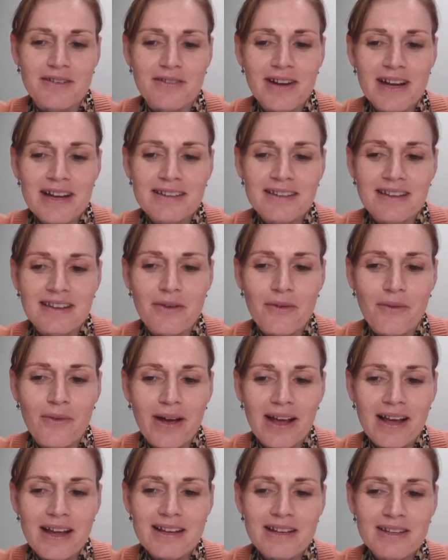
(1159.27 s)
right
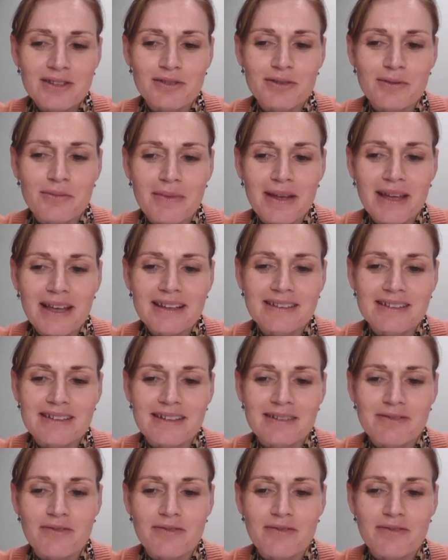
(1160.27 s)
away to make their